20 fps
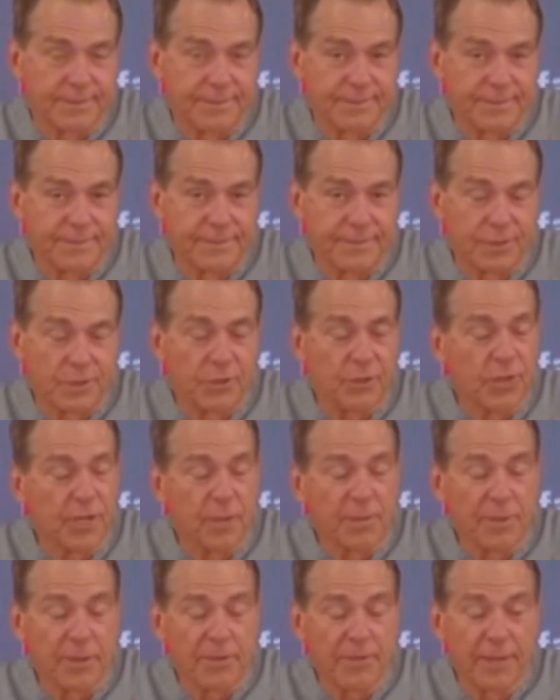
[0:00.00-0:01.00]
You get up
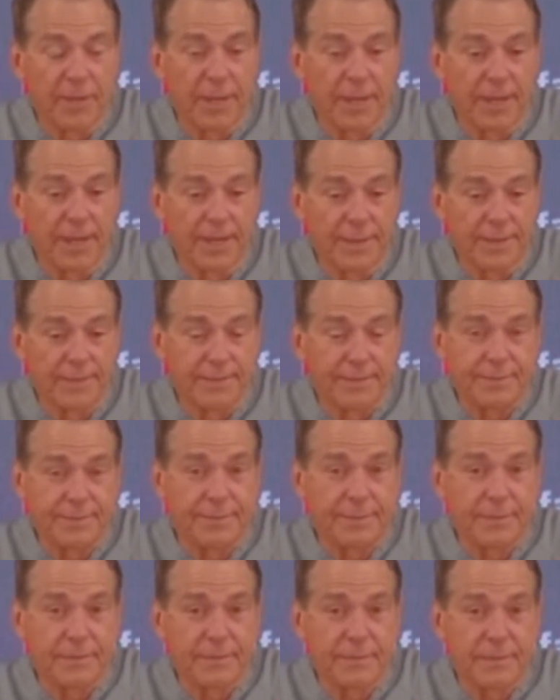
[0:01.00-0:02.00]
every day,
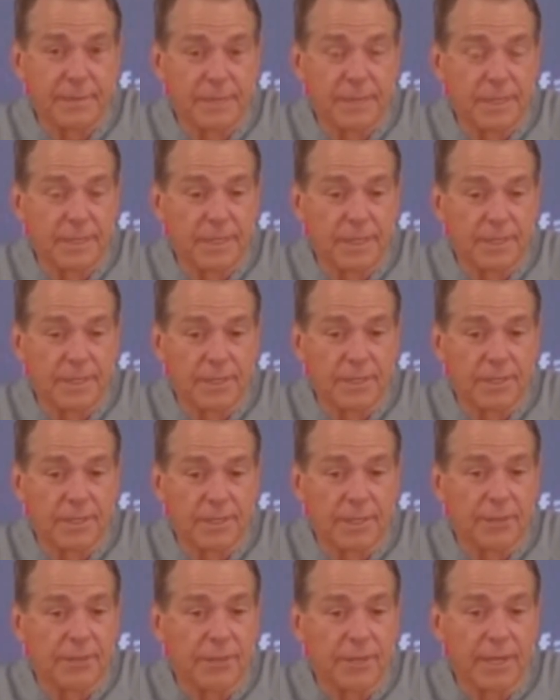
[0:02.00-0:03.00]
you're
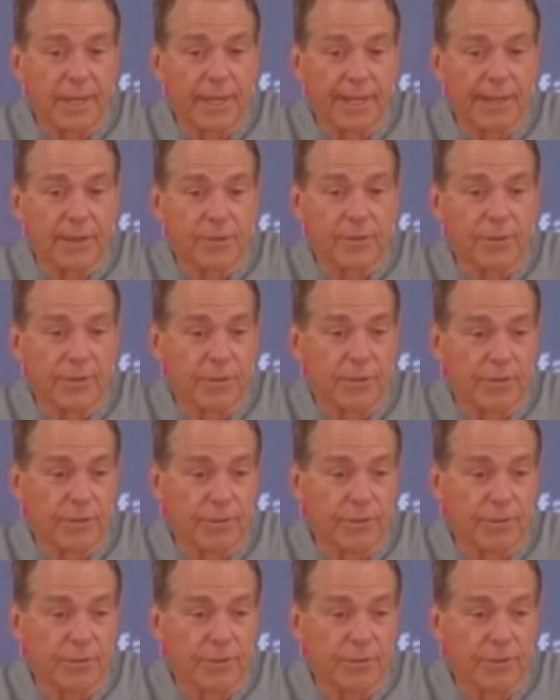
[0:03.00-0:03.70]
entitled to